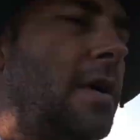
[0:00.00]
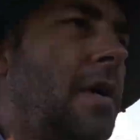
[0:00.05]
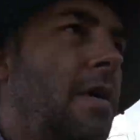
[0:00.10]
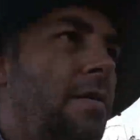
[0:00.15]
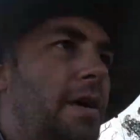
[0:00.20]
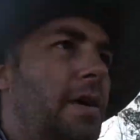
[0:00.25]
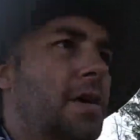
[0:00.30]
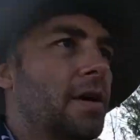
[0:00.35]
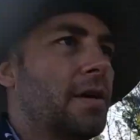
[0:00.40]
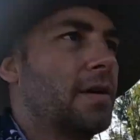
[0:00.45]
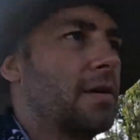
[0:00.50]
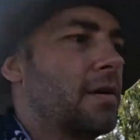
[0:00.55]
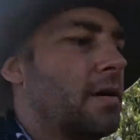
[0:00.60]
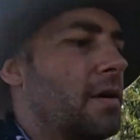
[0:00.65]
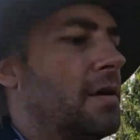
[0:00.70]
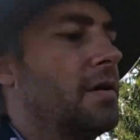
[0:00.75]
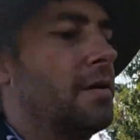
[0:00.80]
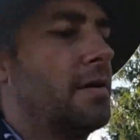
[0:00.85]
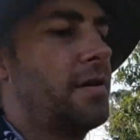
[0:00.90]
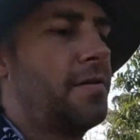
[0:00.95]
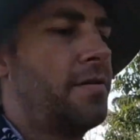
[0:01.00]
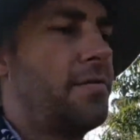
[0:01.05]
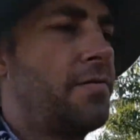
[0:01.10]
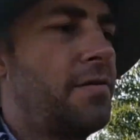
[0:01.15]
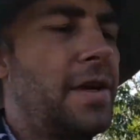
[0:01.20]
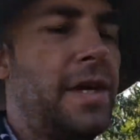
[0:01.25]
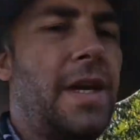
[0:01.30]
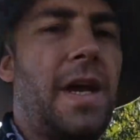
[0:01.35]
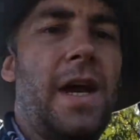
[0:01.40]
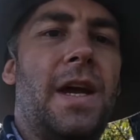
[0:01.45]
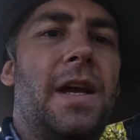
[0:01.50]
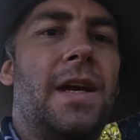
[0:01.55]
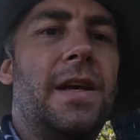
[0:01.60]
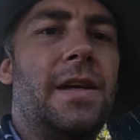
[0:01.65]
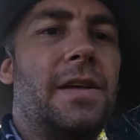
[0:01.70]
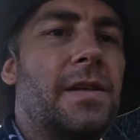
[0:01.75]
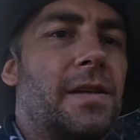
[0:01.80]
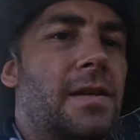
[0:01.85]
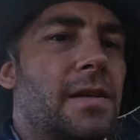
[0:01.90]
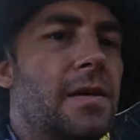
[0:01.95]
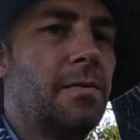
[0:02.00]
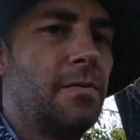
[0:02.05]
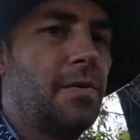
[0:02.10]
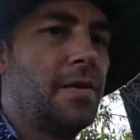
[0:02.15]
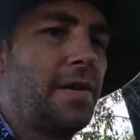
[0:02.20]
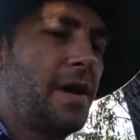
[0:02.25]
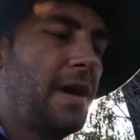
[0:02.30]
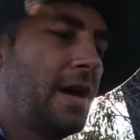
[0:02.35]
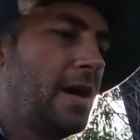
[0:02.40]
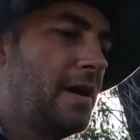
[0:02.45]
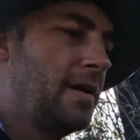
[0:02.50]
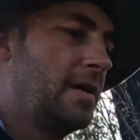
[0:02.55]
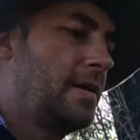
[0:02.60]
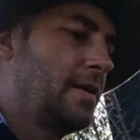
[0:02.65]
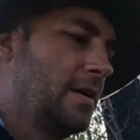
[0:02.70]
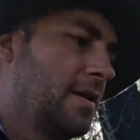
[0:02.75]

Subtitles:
I reckon another 3 k's, we're there.